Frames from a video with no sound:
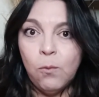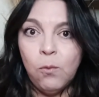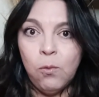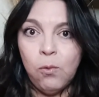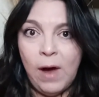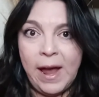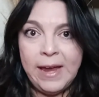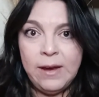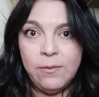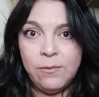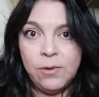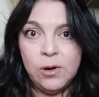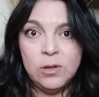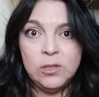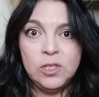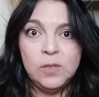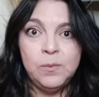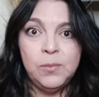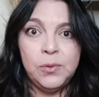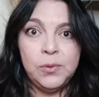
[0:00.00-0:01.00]
white
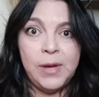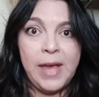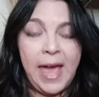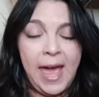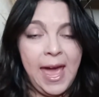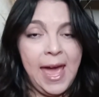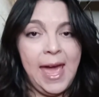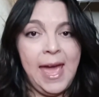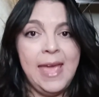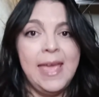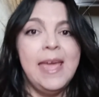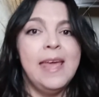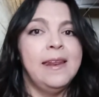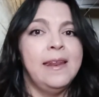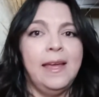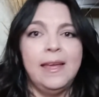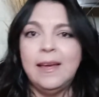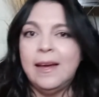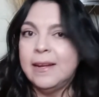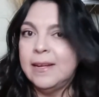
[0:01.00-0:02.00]
rose bouquet,
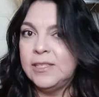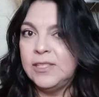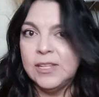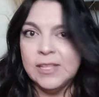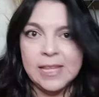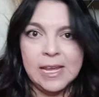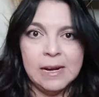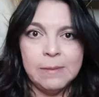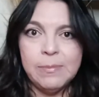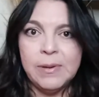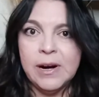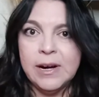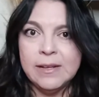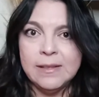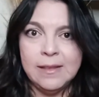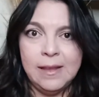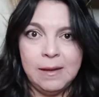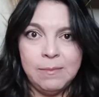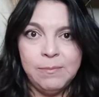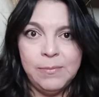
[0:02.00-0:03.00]
and I kind of took that
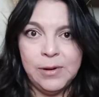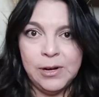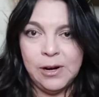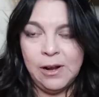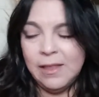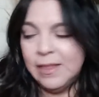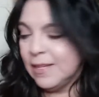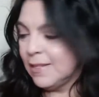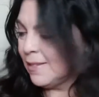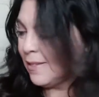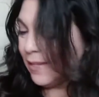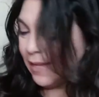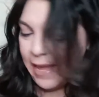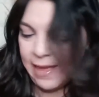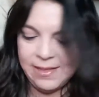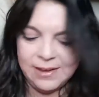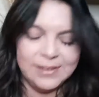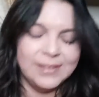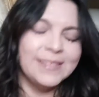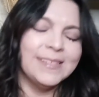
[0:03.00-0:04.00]
apart and then put all this together.